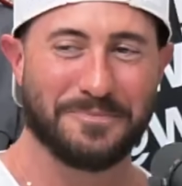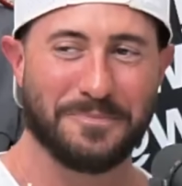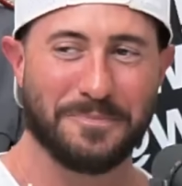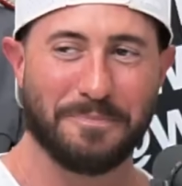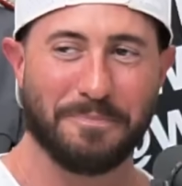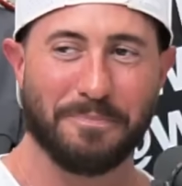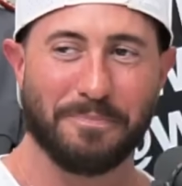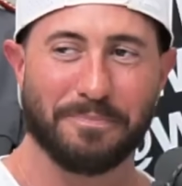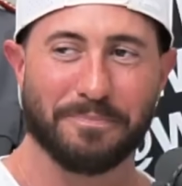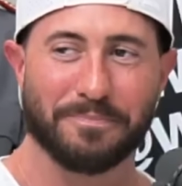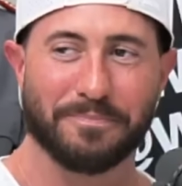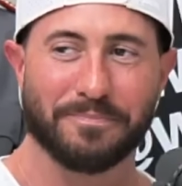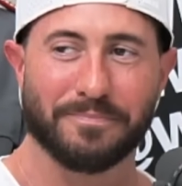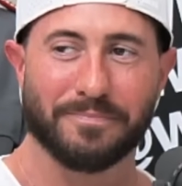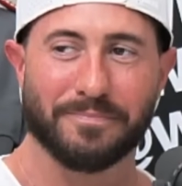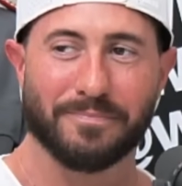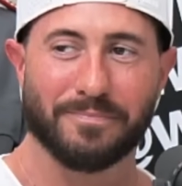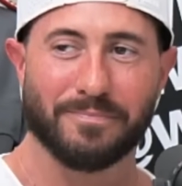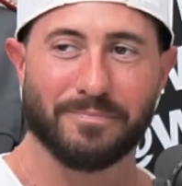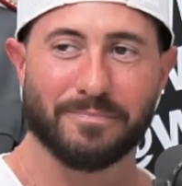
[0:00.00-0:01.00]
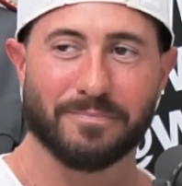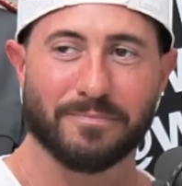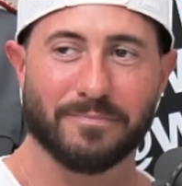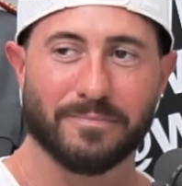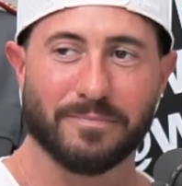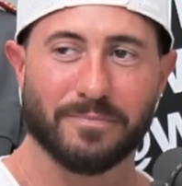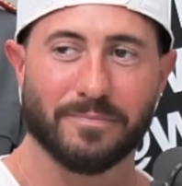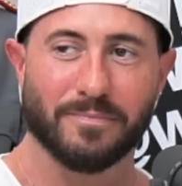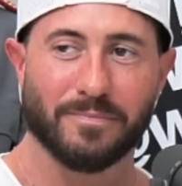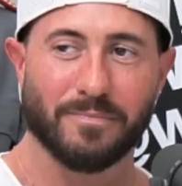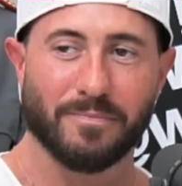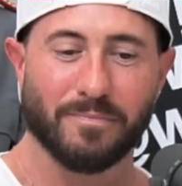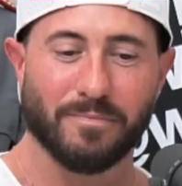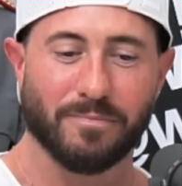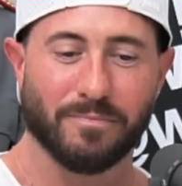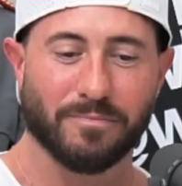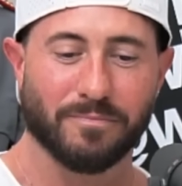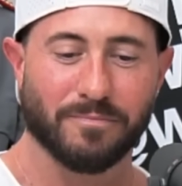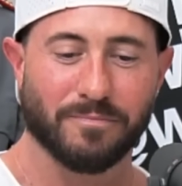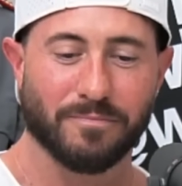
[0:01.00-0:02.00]

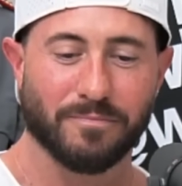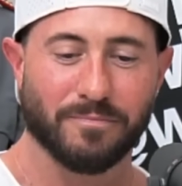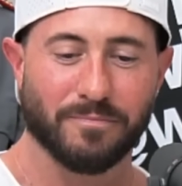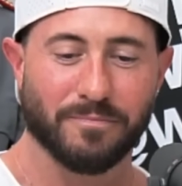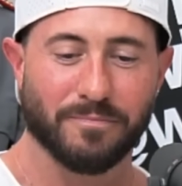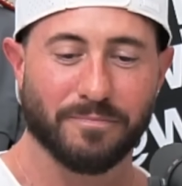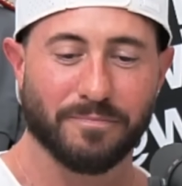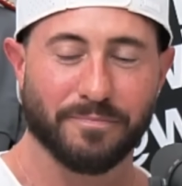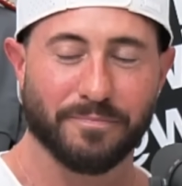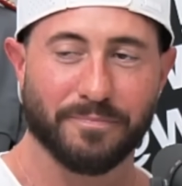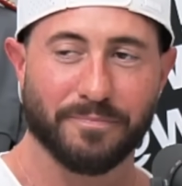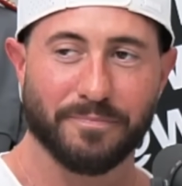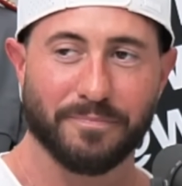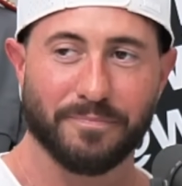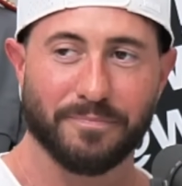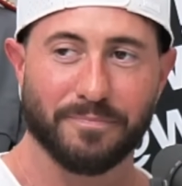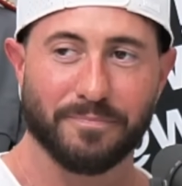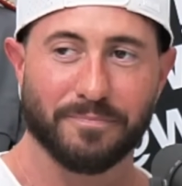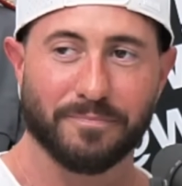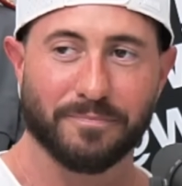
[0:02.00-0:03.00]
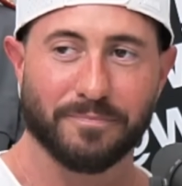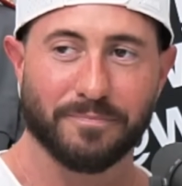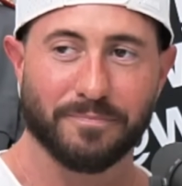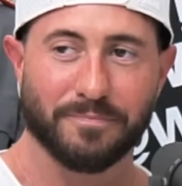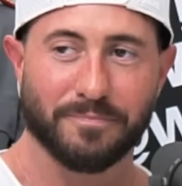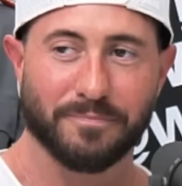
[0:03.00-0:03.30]
This person isn't speaking.